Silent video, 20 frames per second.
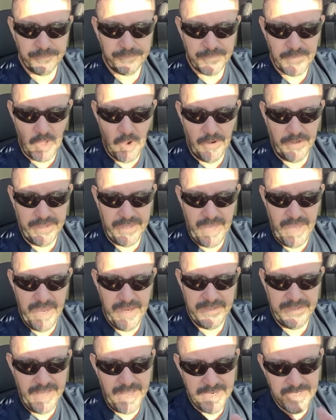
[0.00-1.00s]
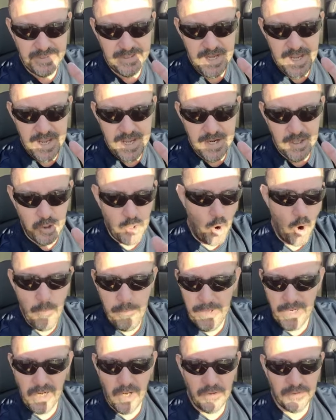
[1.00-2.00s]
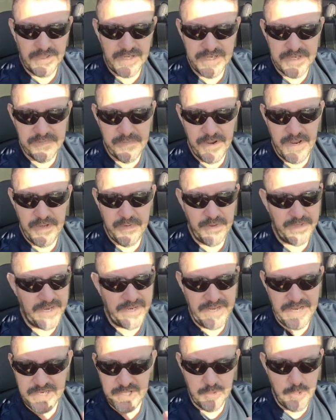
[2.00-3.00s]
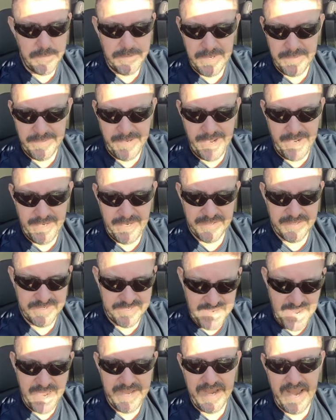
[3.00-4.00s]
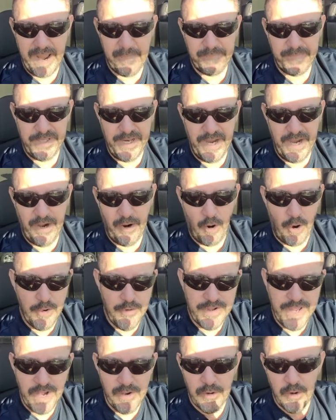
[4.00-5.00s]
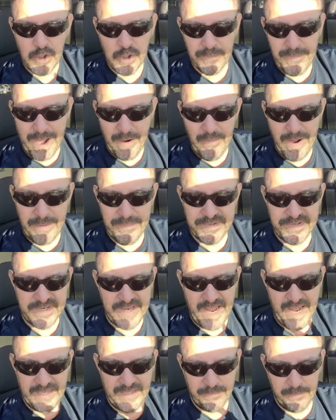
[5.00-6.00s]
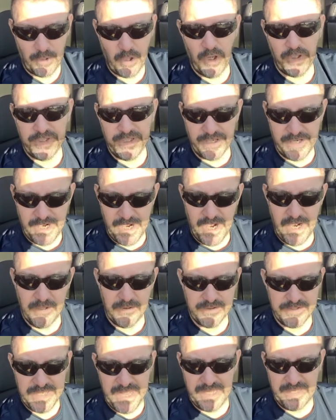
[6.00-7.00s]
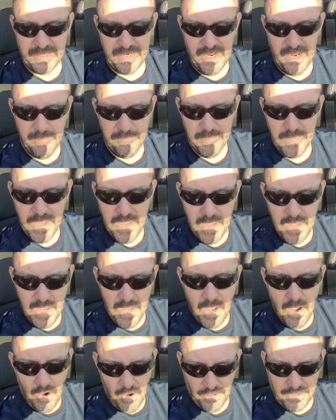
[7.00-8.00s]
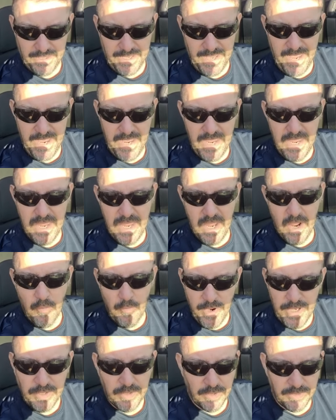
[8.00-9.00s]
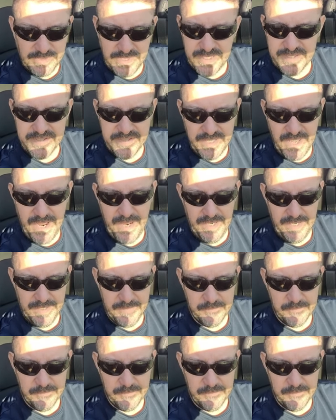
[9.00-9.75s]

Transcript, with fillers: okay, then go below this video in the description area, sign up there, or you can go to my website, brothercarlos.com. Okay? We do this daily.